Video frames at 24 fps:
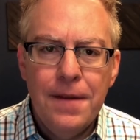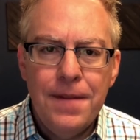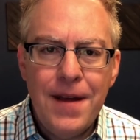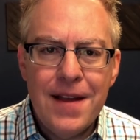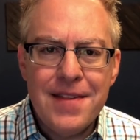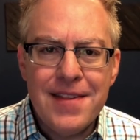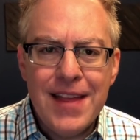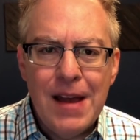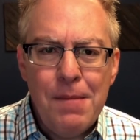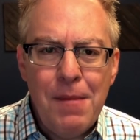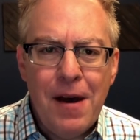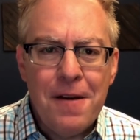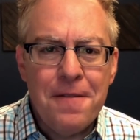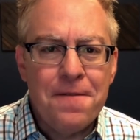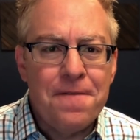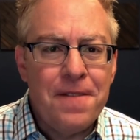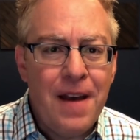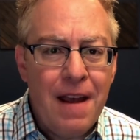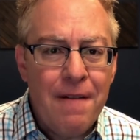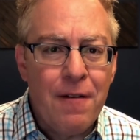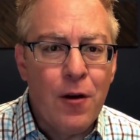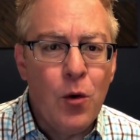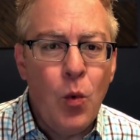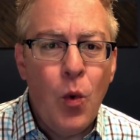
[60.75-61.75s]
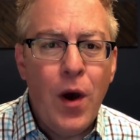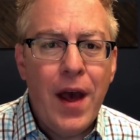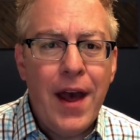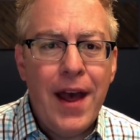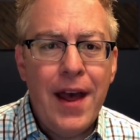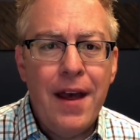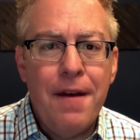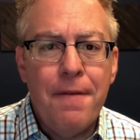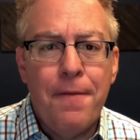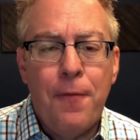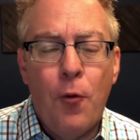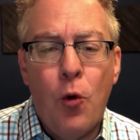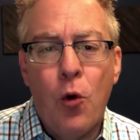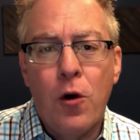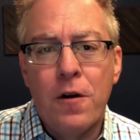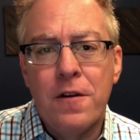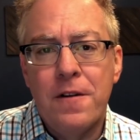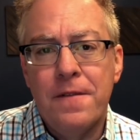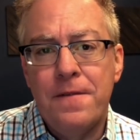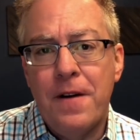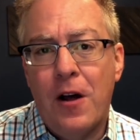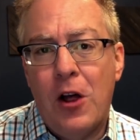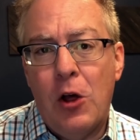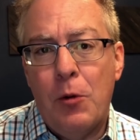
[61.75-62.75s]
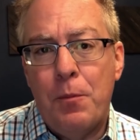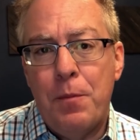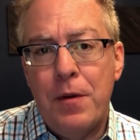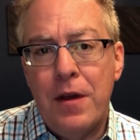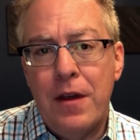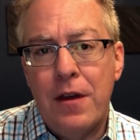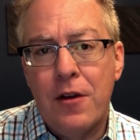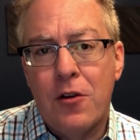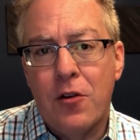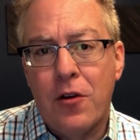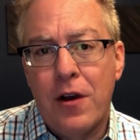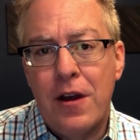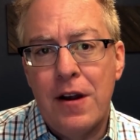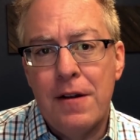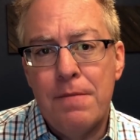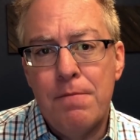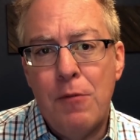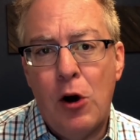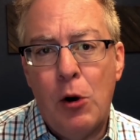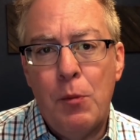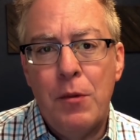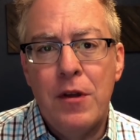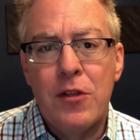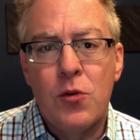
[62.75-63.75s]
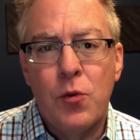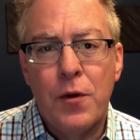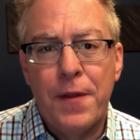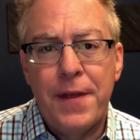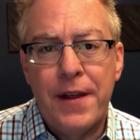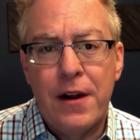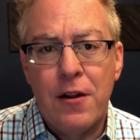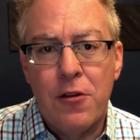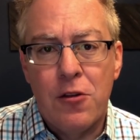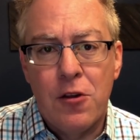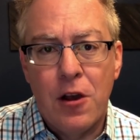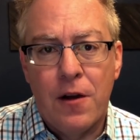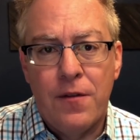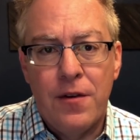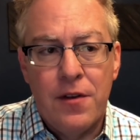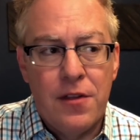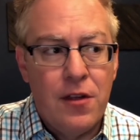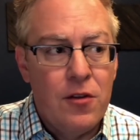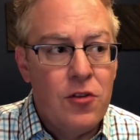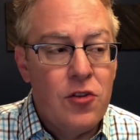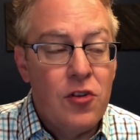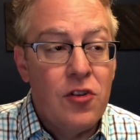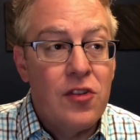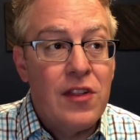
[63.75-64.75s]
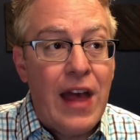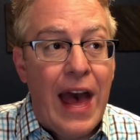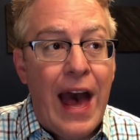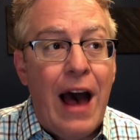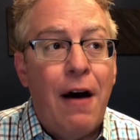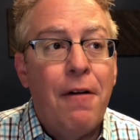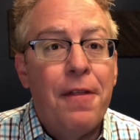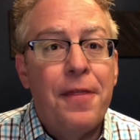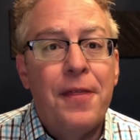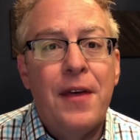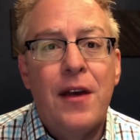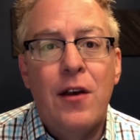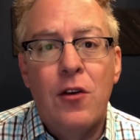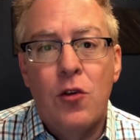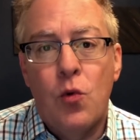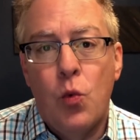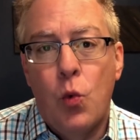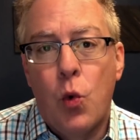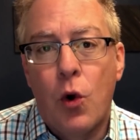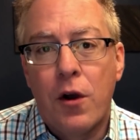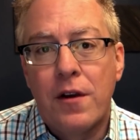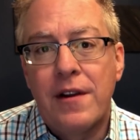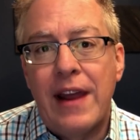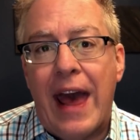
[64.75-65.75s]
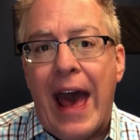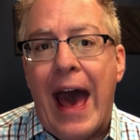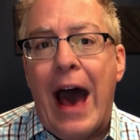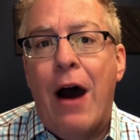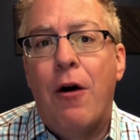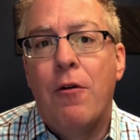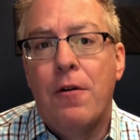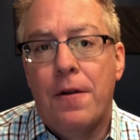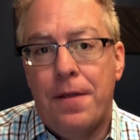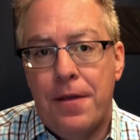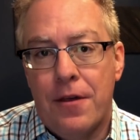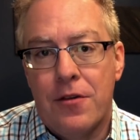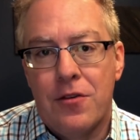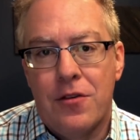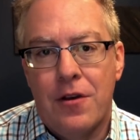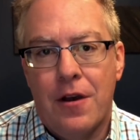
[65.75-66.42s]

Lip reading: That's not my favorite way for developing creative moments within a service. It's just how things worked out this